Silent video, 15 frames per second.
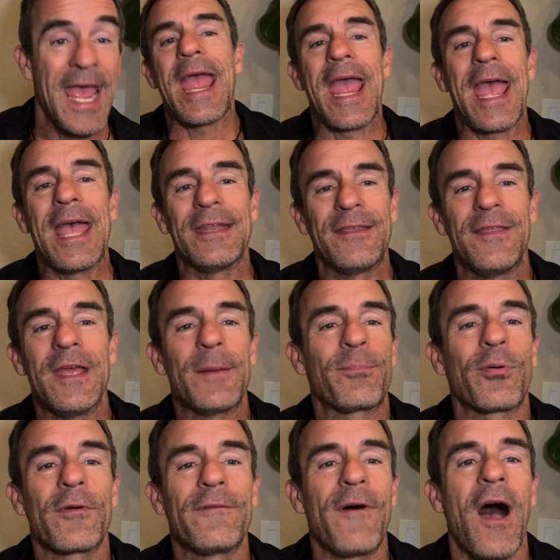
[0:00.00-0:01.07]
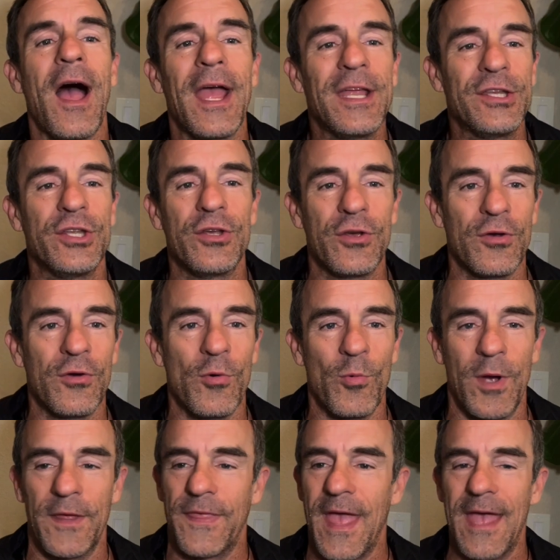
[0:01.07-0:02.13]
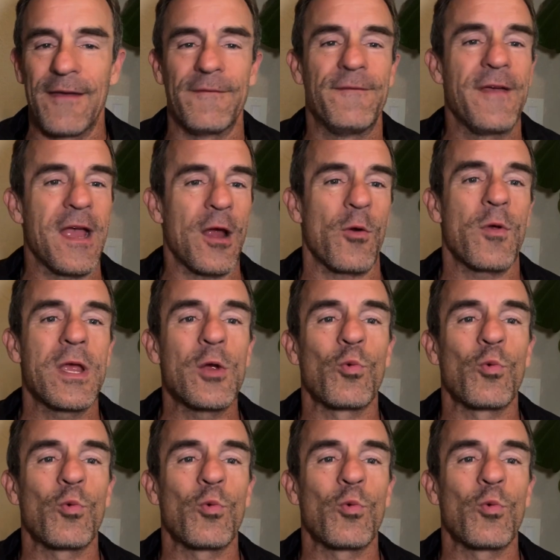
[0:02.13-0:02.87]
and then provide you with a very